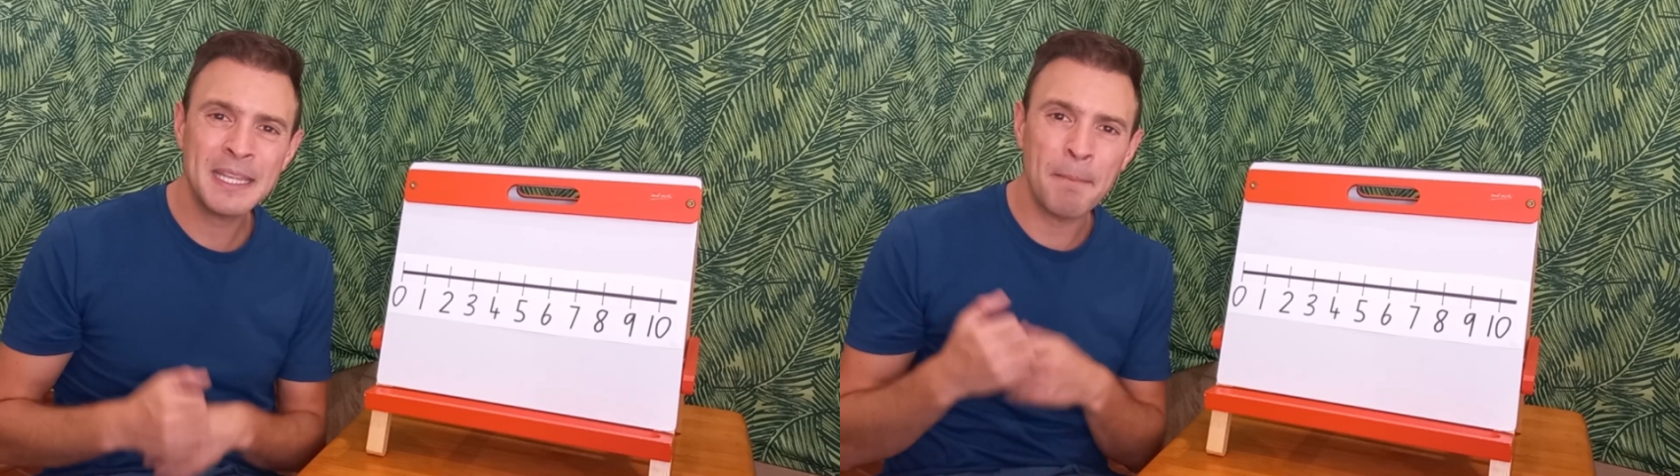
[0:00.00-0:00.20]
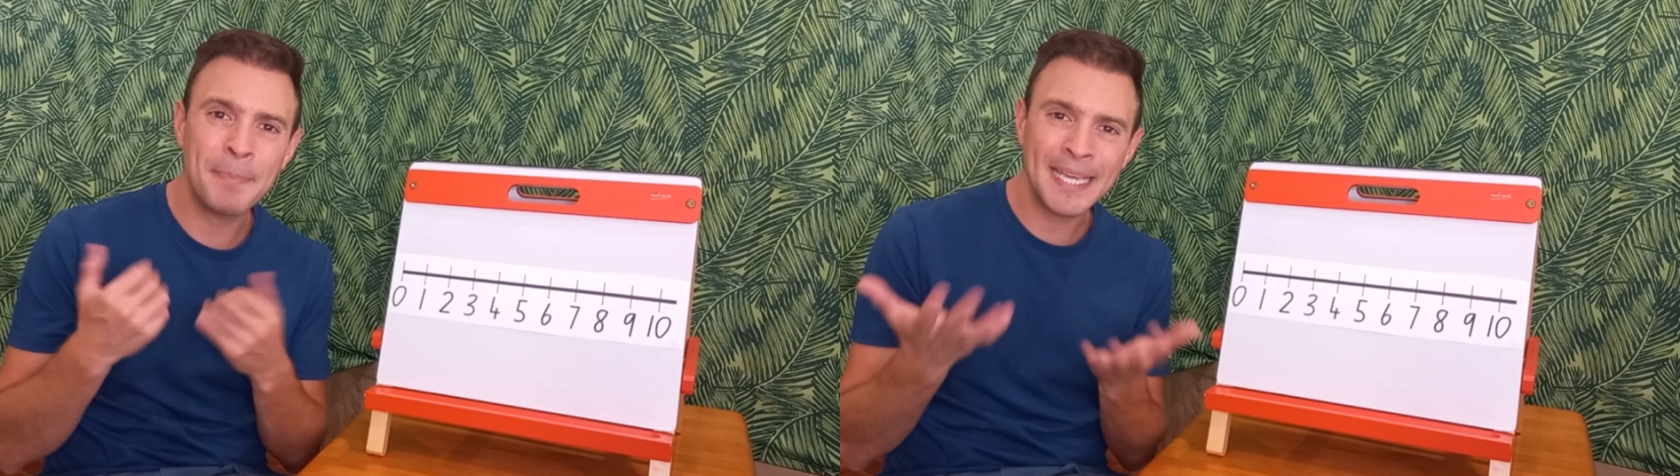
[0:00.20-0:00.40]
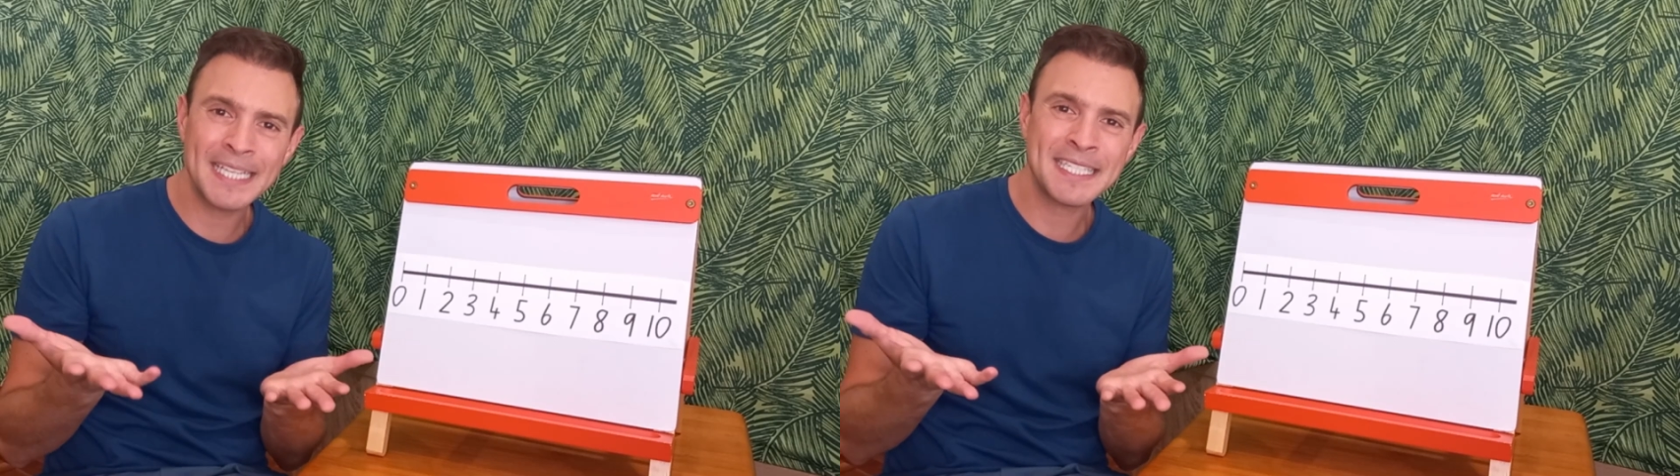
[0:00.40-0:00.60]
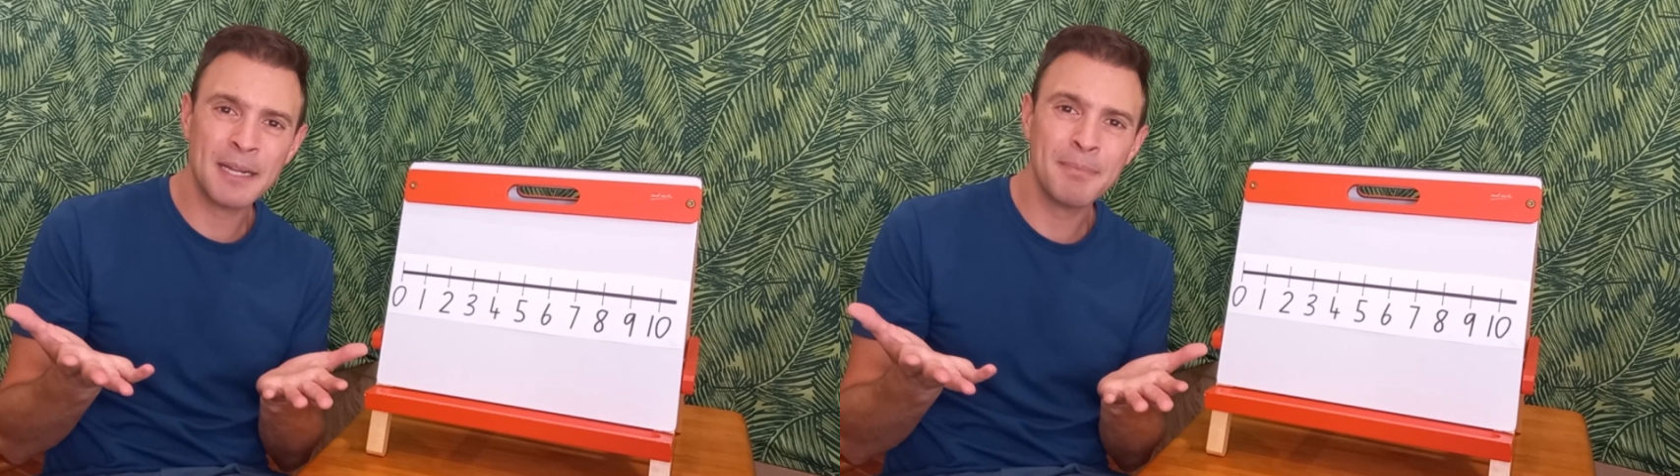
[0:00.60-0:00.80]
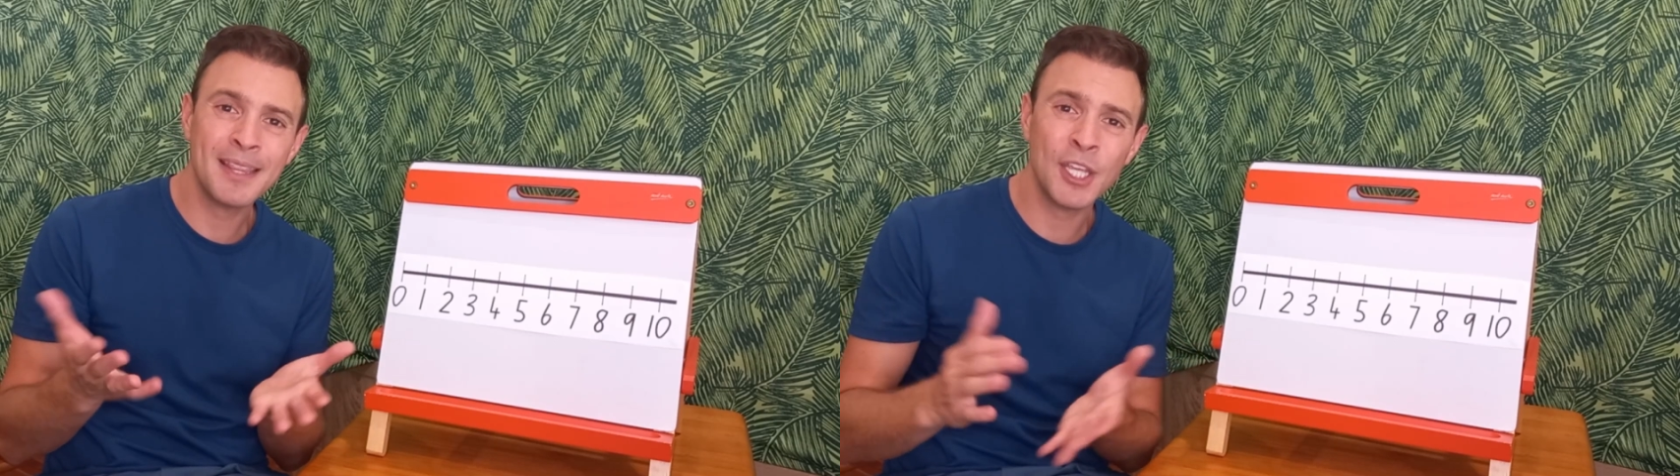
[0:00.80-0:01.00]
biggest
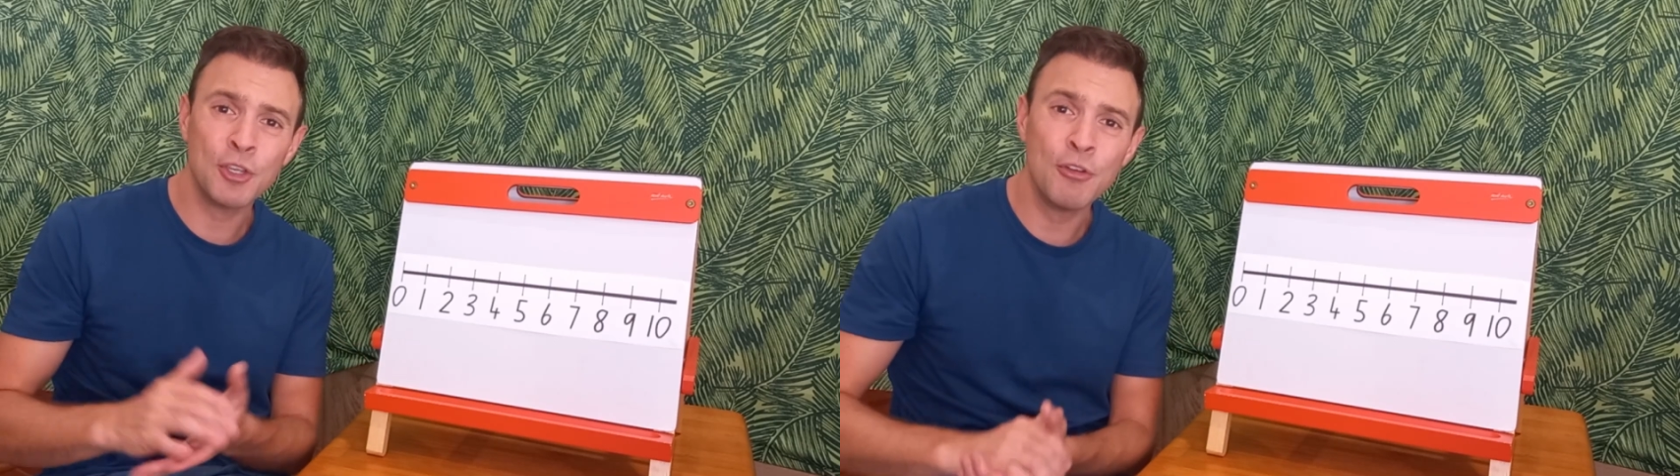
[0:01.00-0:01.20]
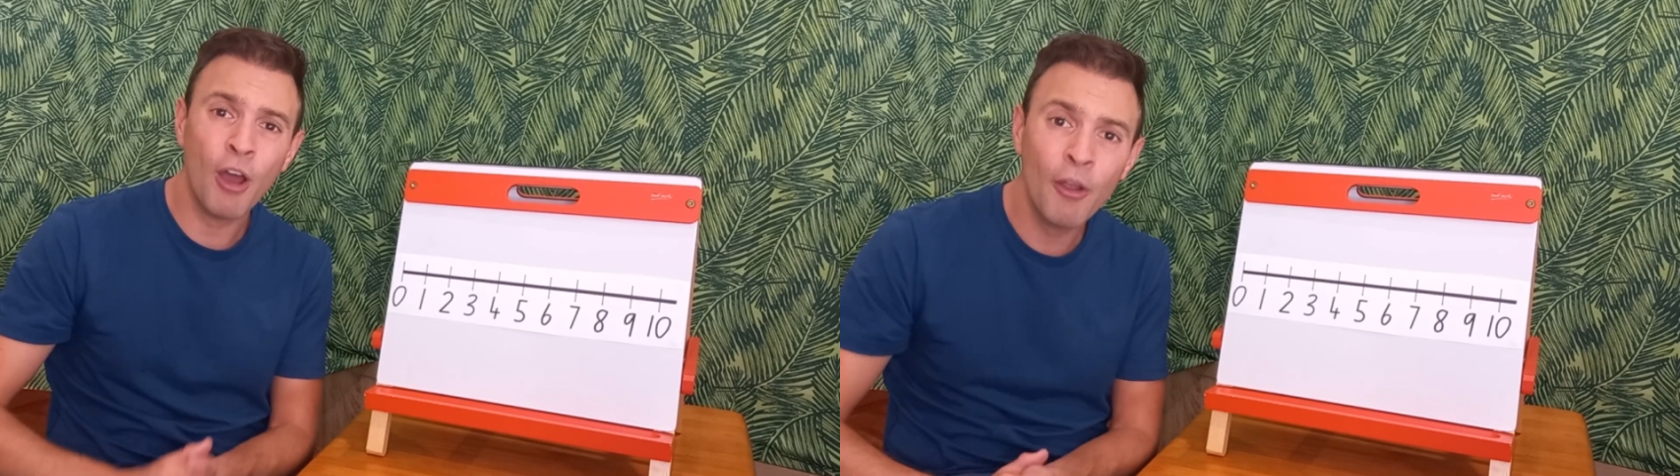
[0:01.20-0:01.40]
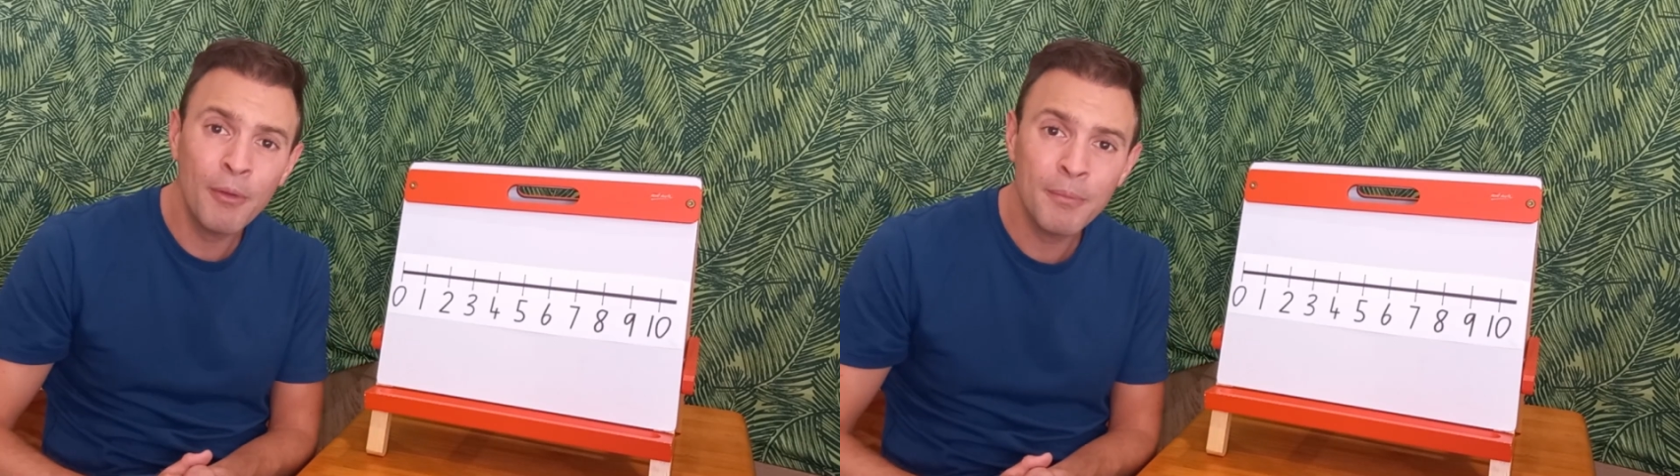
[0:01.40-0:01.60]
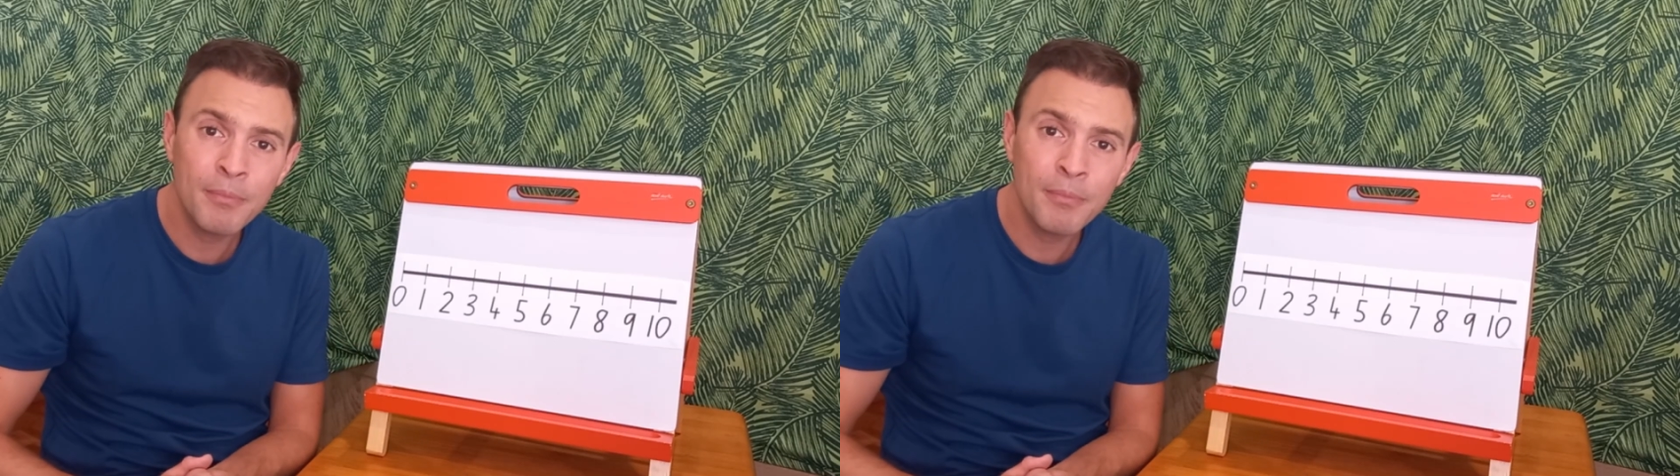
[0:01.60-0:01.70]
number that you know?